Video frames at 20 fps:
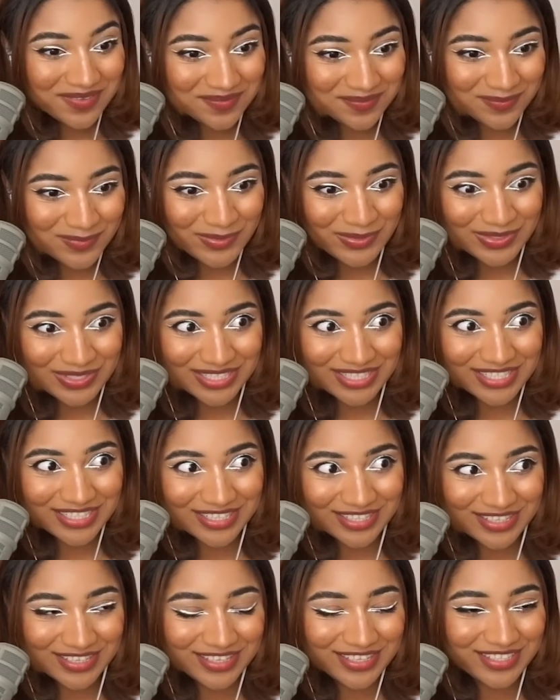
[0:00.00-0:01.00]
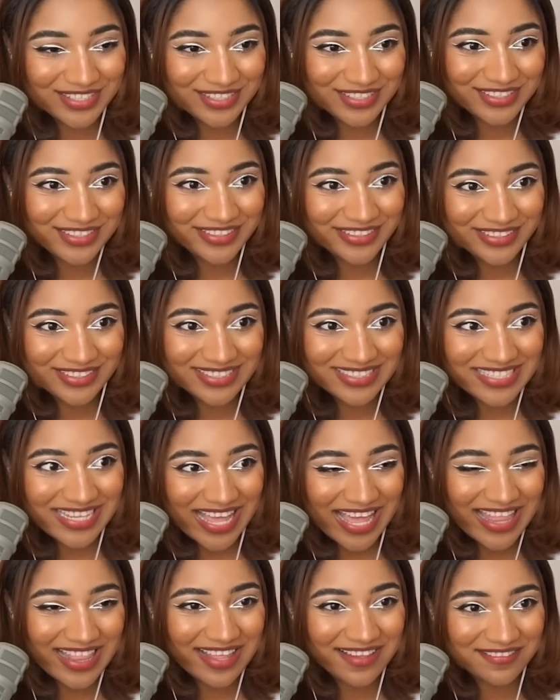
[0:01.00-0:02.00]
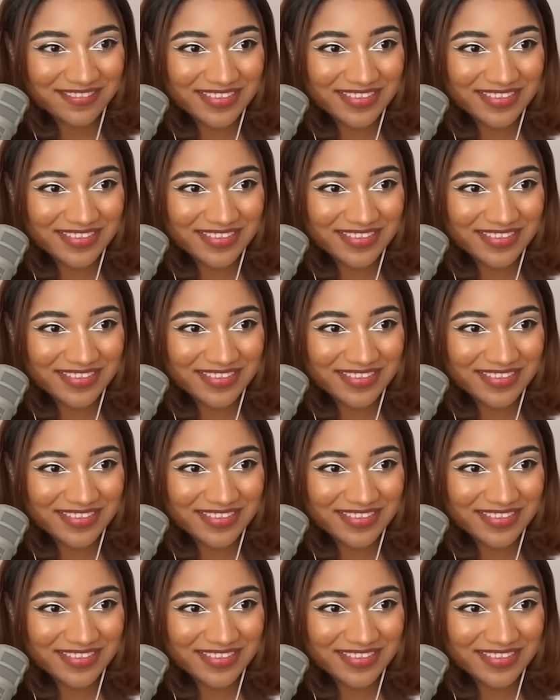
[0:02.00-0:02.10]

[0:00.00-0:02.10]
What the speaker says: More clues? I love